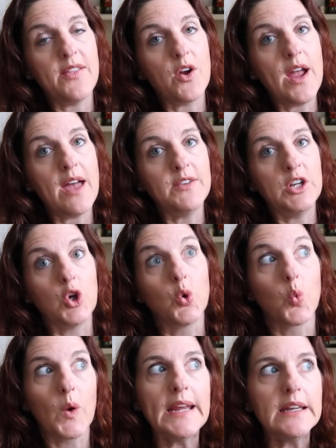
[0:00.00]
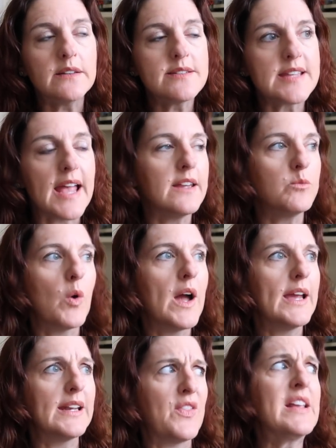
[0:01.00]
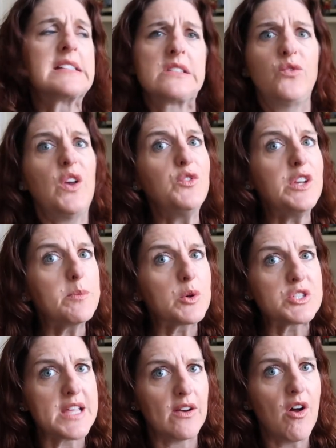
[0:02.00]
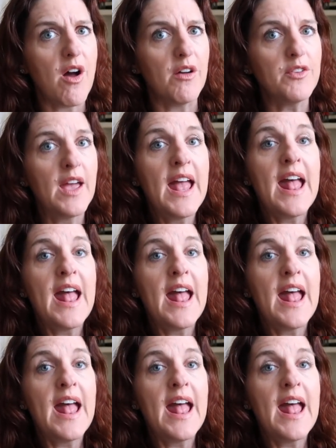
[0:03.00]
they're having a great site-wide, I think it's 50% off.